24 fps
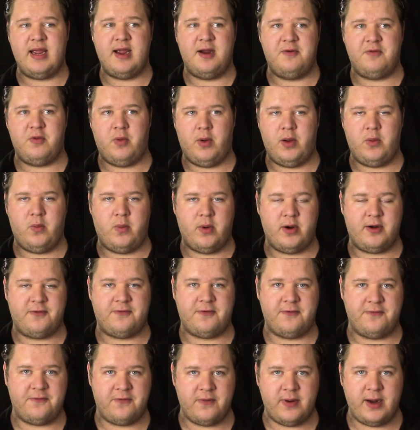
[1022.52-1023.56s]
everyone worked
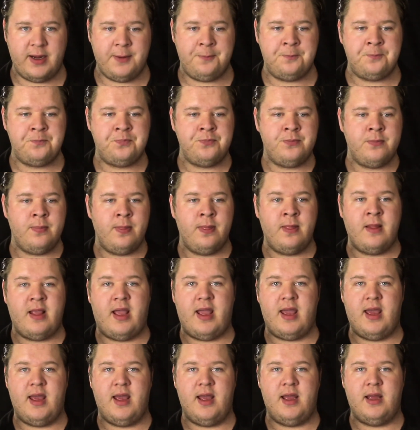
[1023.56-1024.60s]
for free
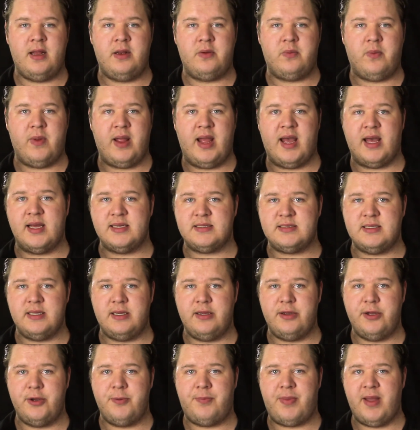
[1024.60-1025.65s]
and we had
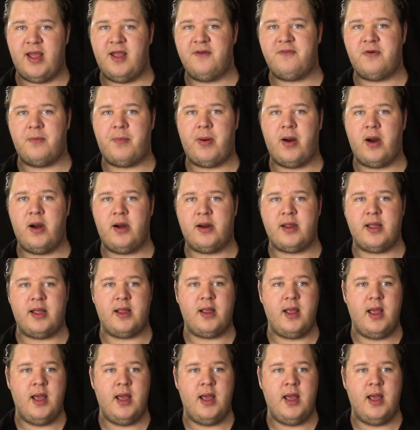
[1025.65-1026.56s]
to pay for parking.